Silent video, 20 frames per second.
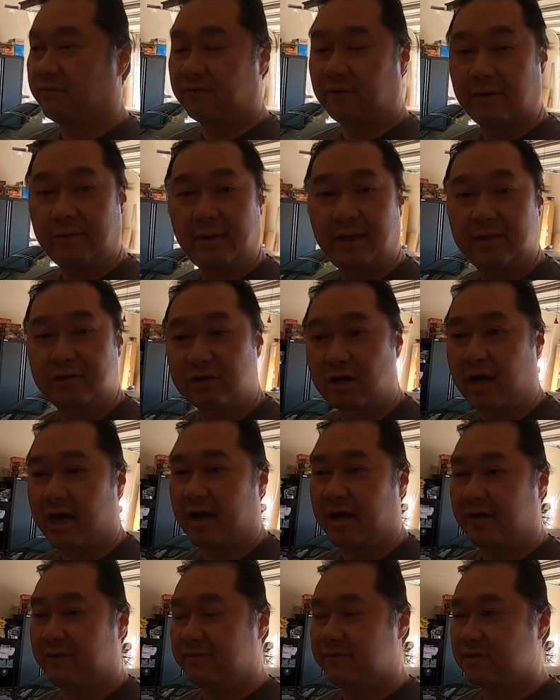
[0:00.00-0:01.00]
Freeway
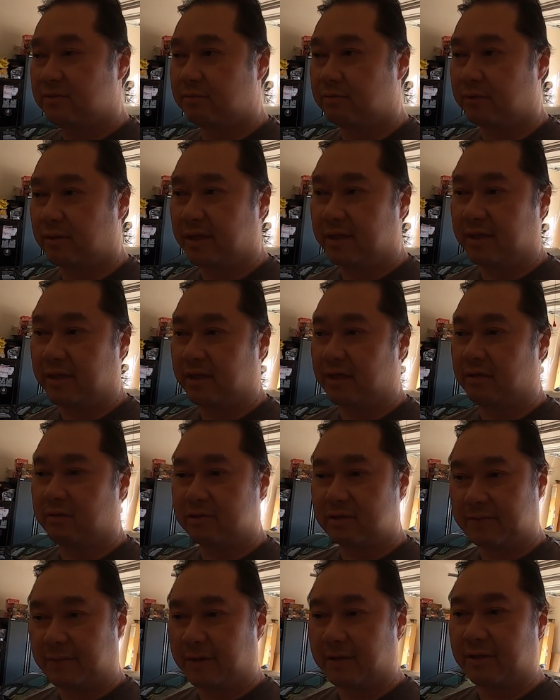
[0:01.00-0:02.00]
drives, you
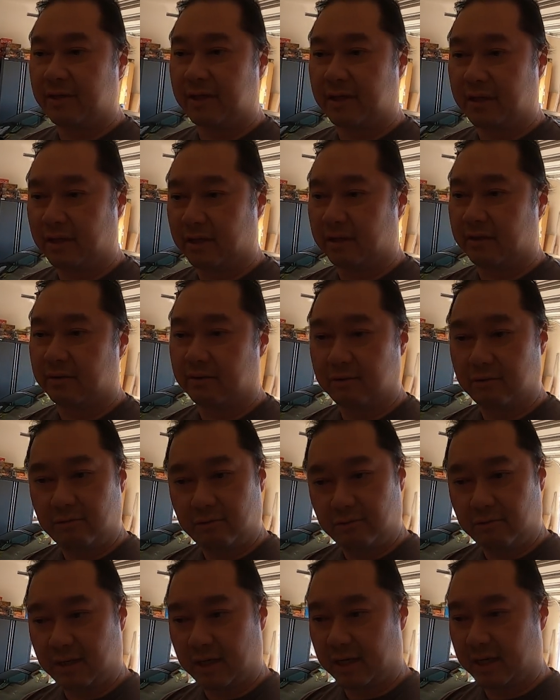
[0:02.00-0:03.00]
know, spirited, you
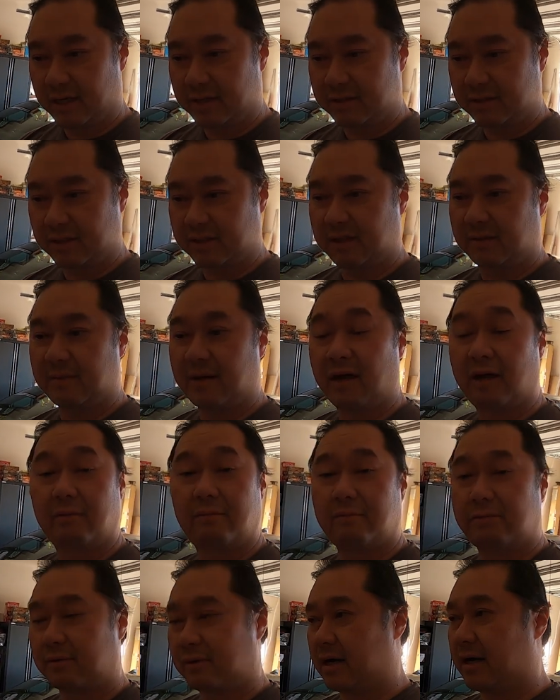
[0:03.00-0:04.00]
know, 60
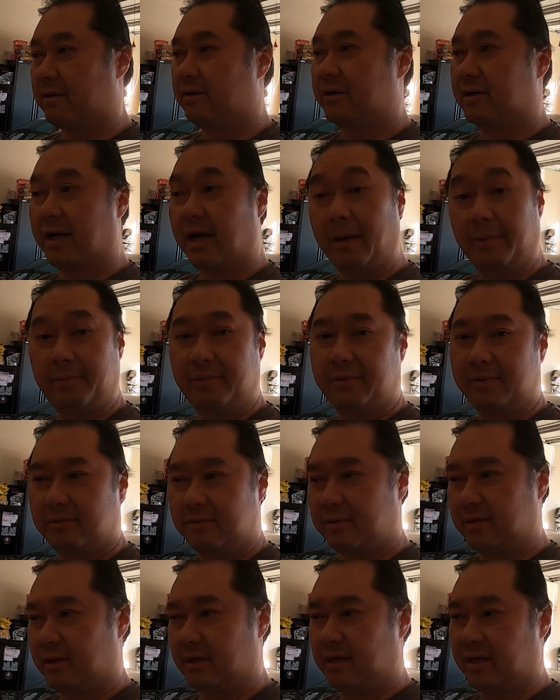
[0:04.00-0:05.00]
mile per hour and up
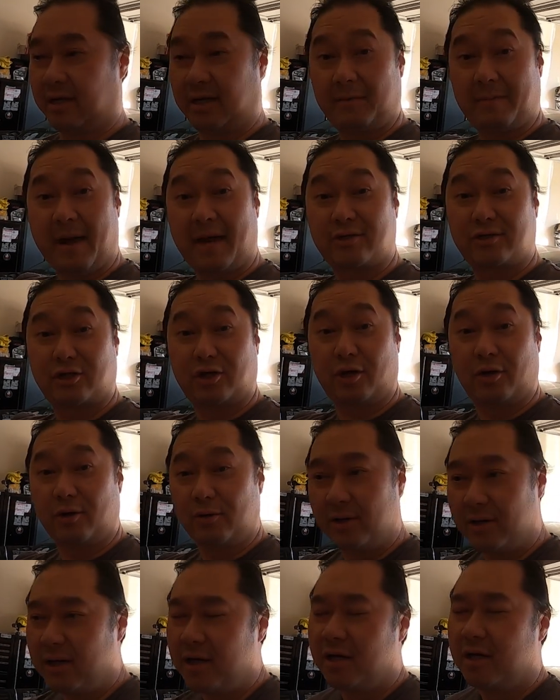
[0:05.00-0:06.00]
in
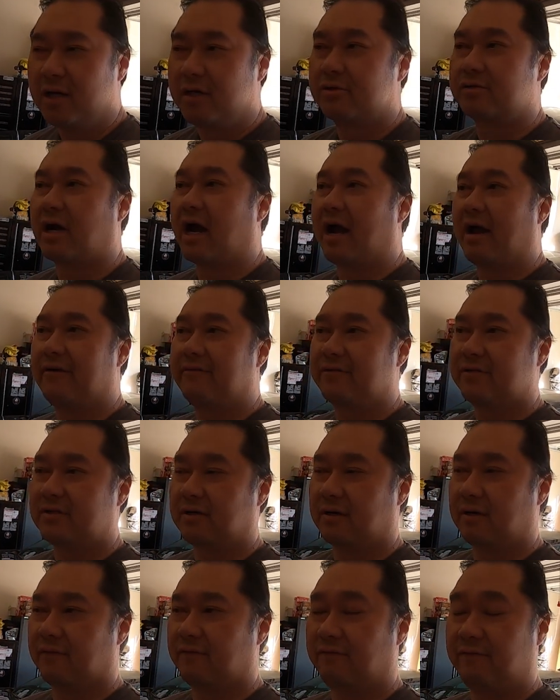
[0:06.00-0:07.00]
Mexico
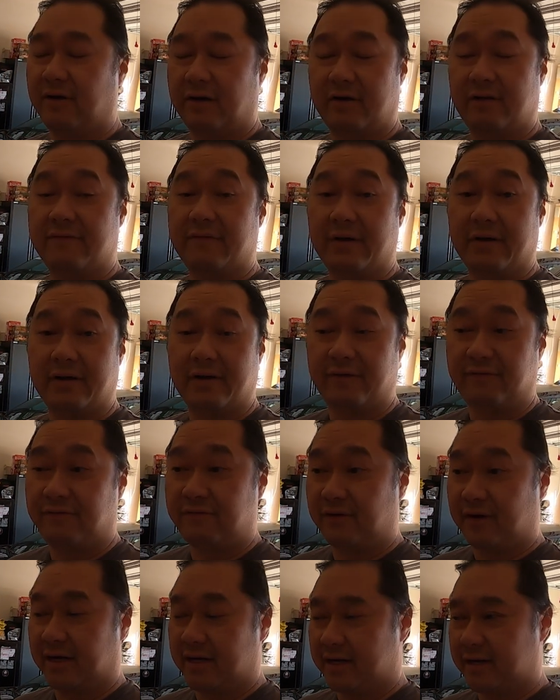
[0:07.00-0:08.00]
drives are very, very
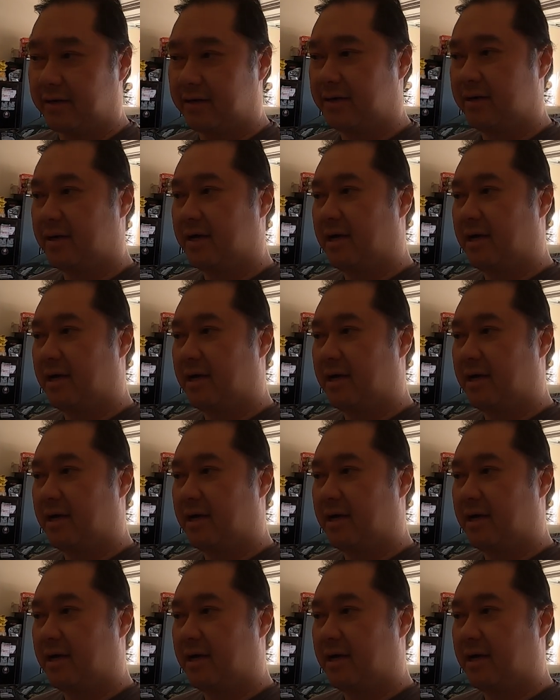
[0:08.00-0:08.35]
fun.